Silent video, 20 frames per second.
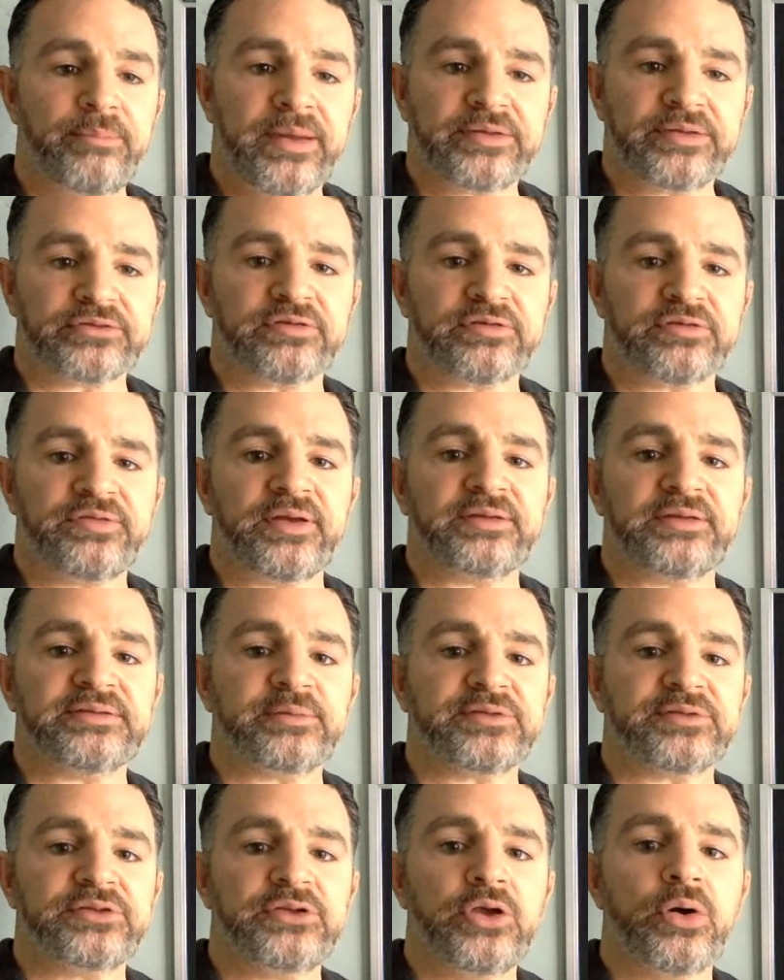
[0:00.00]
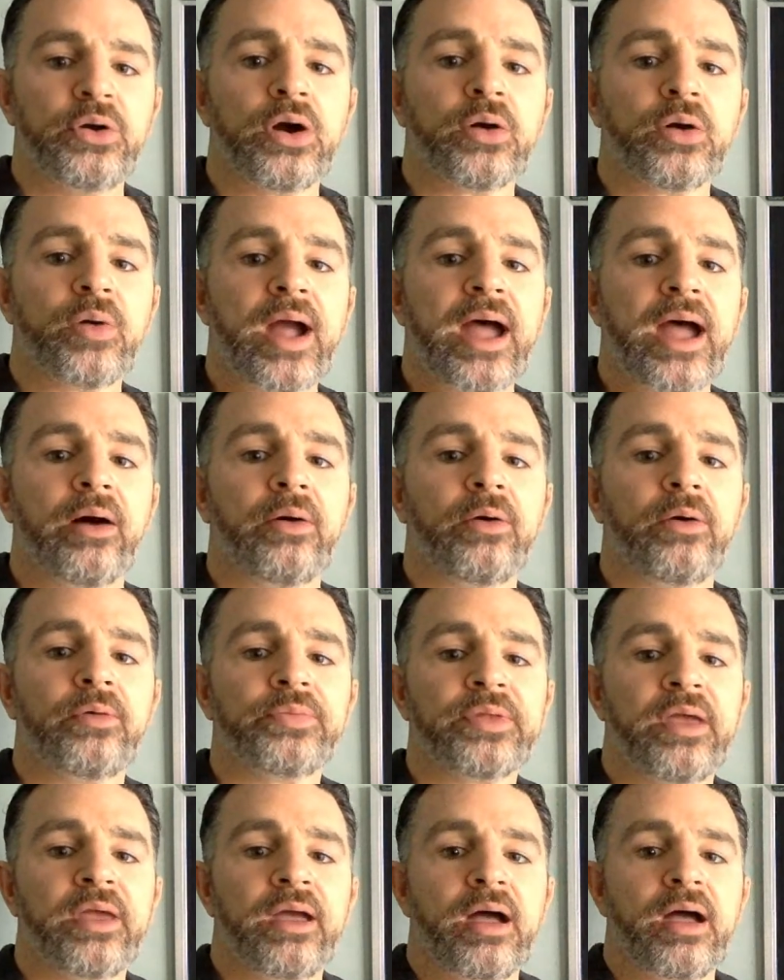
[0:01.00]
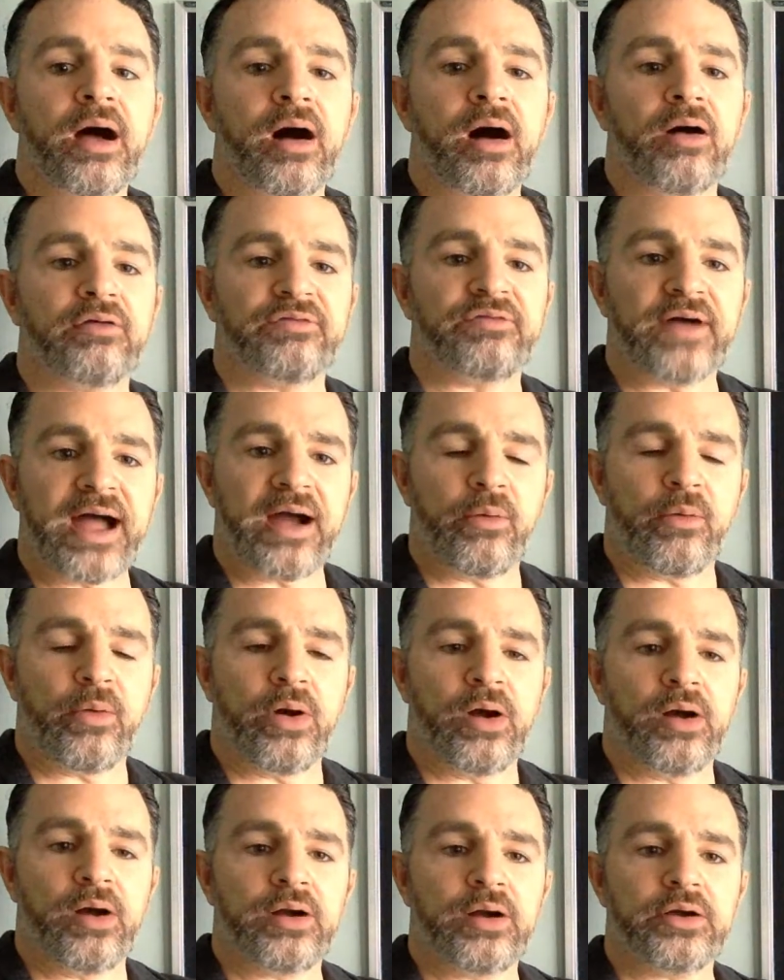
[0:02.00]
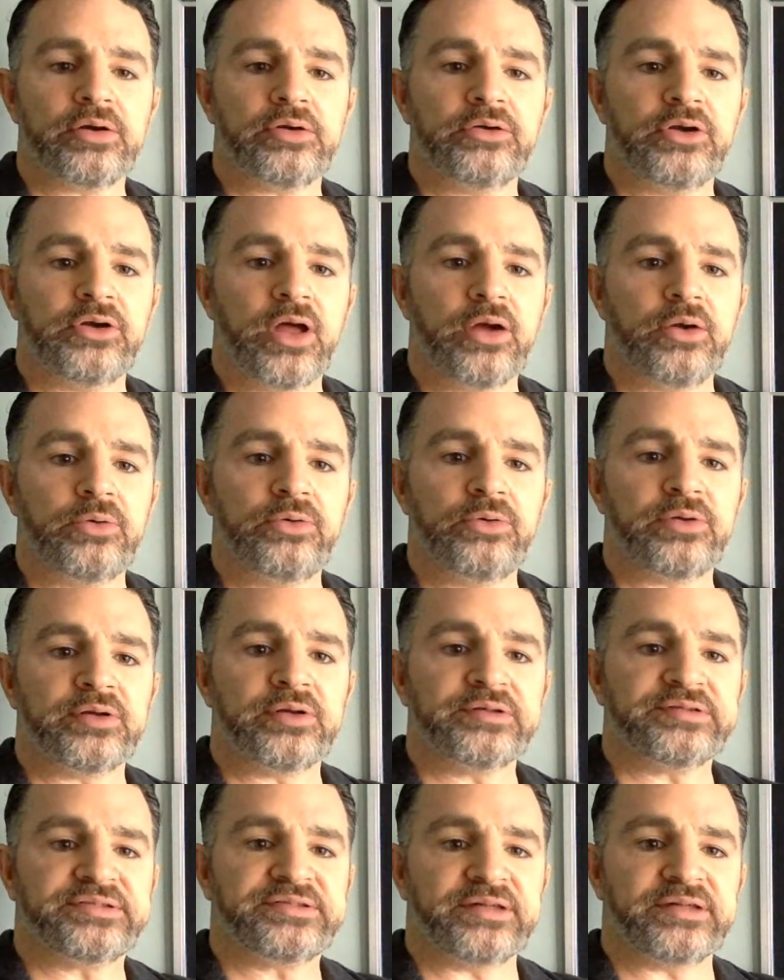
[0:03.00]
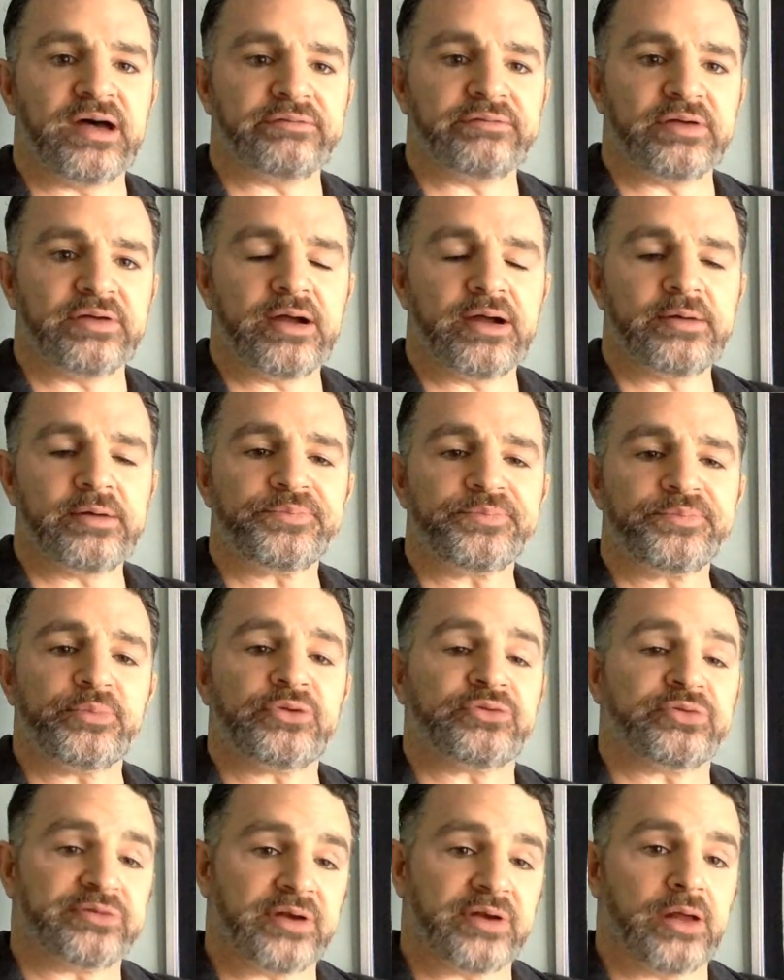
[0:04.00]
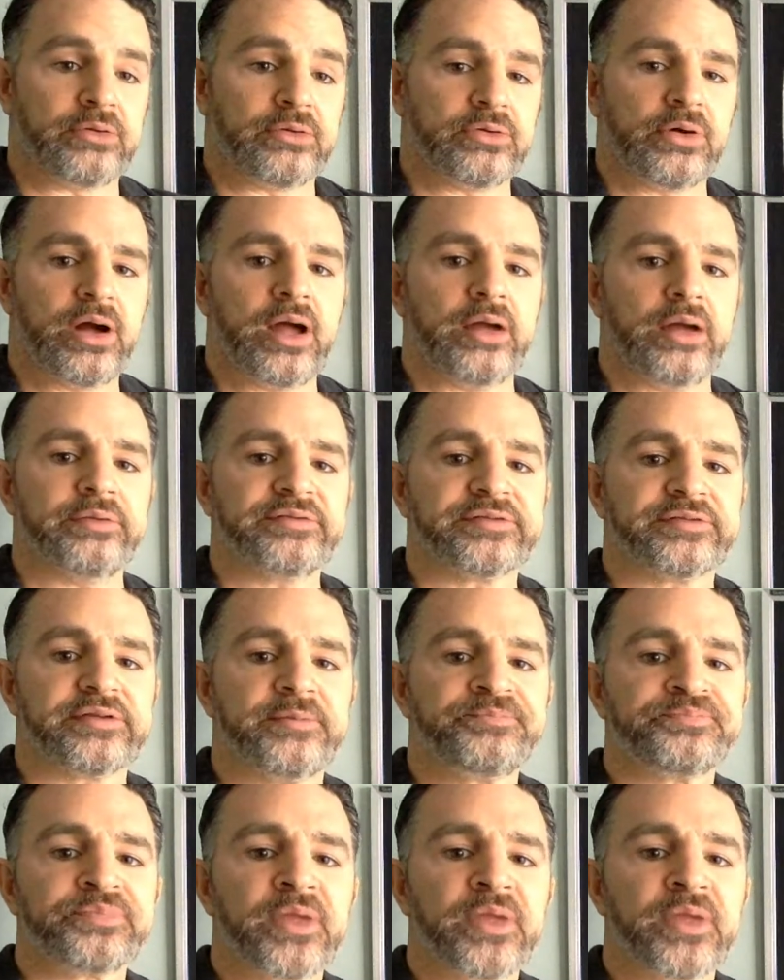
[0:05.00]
mixture of things. It was the URL of our node server, which was localhost,